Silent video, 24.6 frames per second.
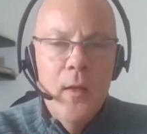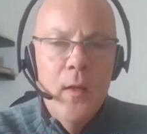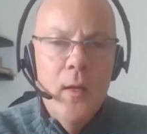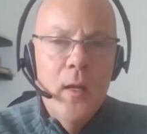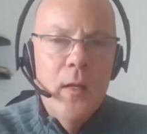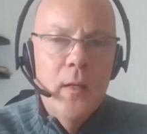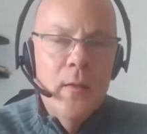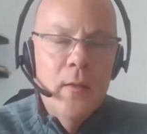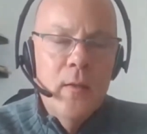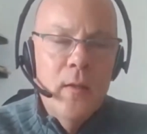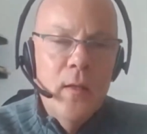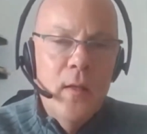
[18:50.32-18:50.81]

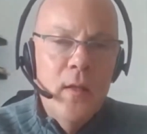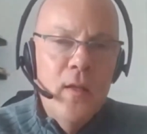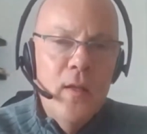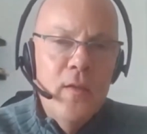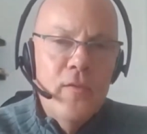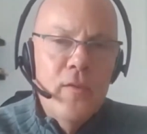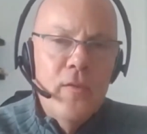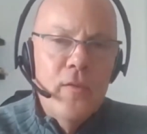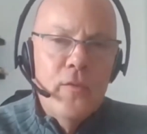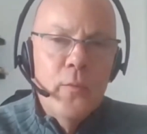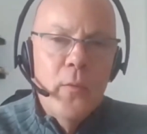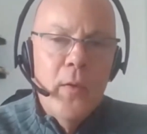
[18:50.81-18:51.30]
And the
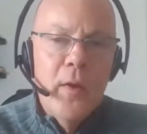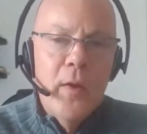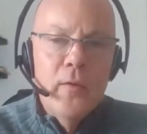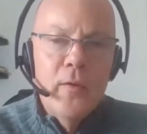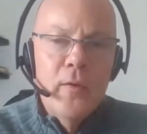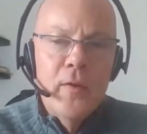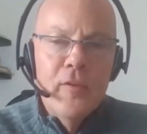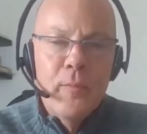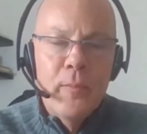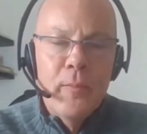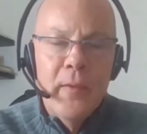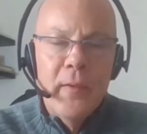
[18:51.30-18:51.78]
easiest way to
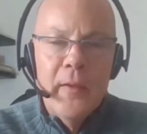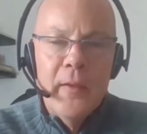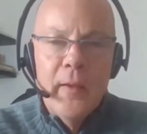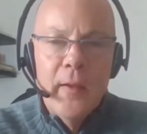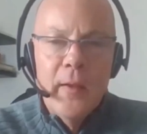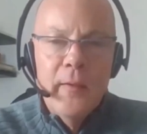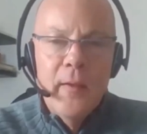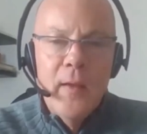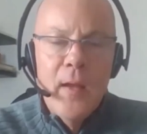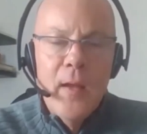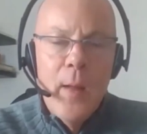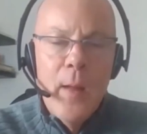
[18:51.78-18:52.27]
explain
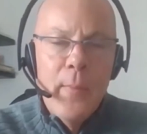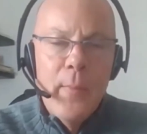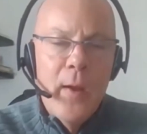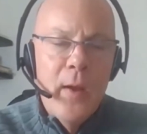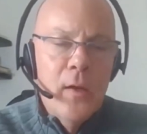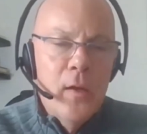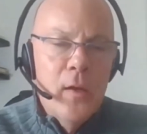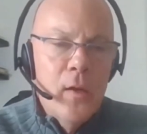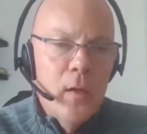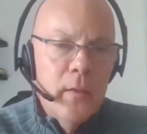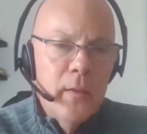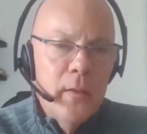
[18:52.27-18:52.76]
that gap, I
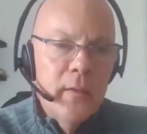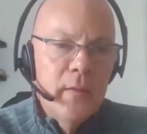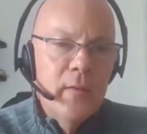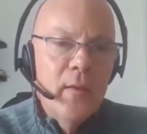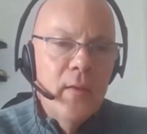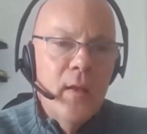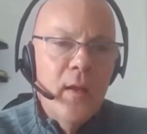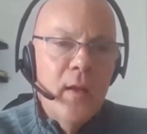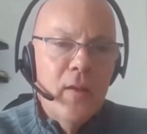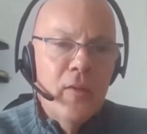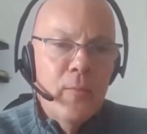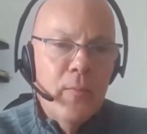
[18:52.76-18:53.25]
call it
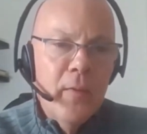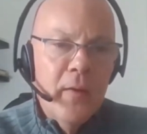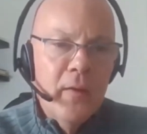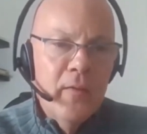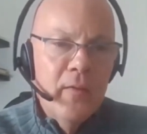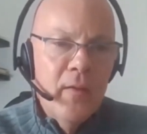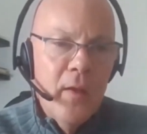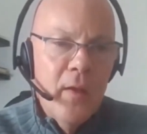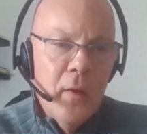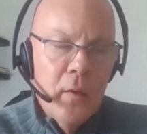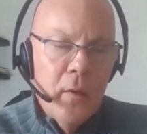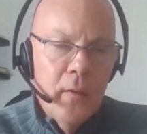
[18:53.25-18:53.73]
the
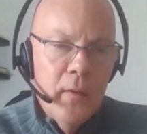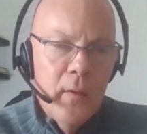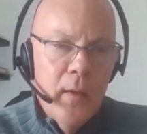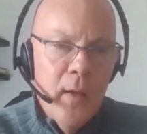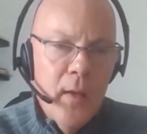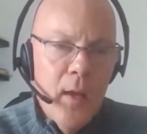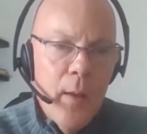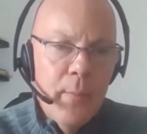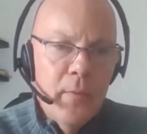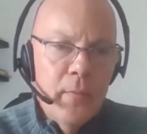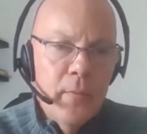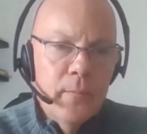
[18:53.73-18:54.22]
expectation
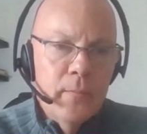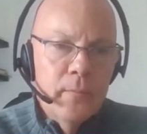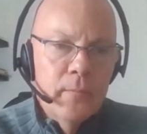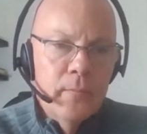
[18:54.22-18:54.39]
gap.